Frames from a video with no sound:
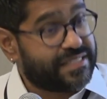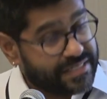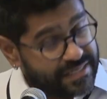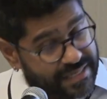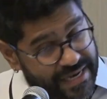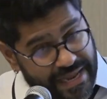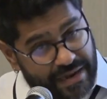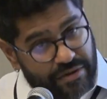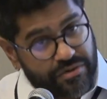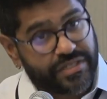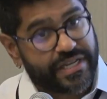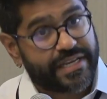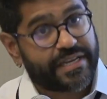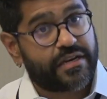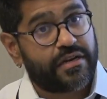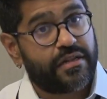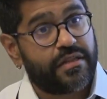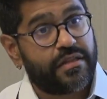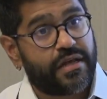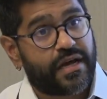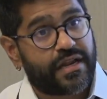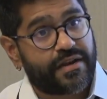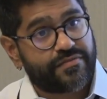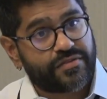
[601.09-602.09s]
now taken a
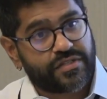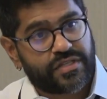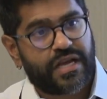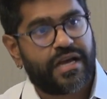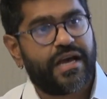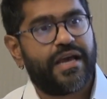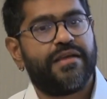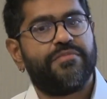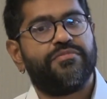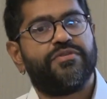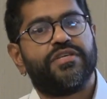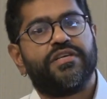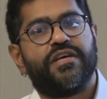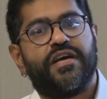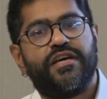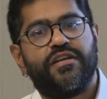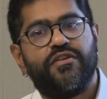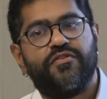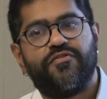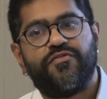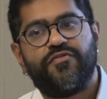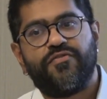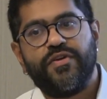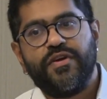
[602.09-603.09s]
lot of time to kind
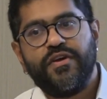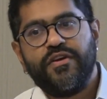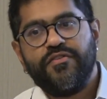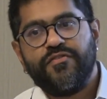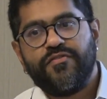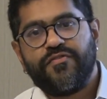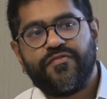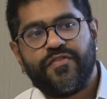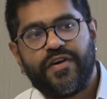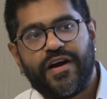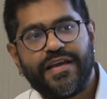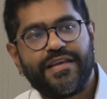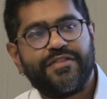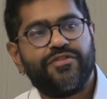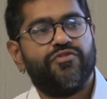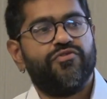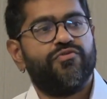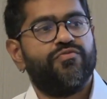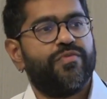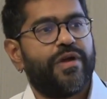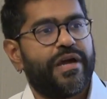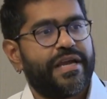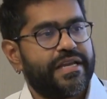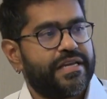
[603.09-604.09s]
of find the
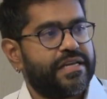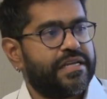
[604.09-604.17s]
right